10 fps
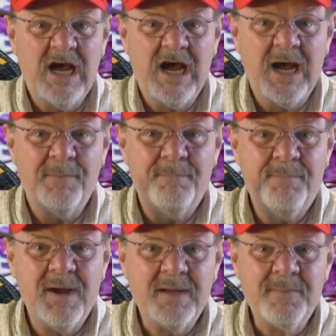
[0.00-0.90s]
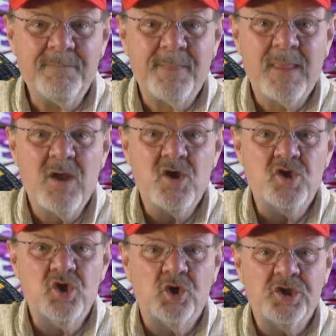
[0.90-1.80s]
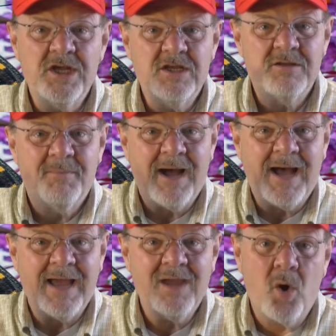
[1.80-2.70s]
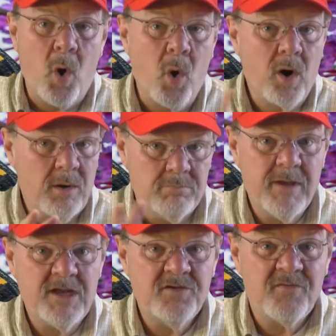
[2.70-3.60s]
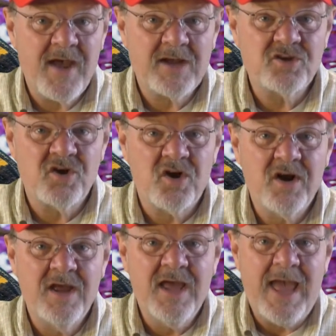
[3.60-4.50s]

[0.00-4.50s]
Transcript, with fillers: Uh, but you'll need to buy or manufacture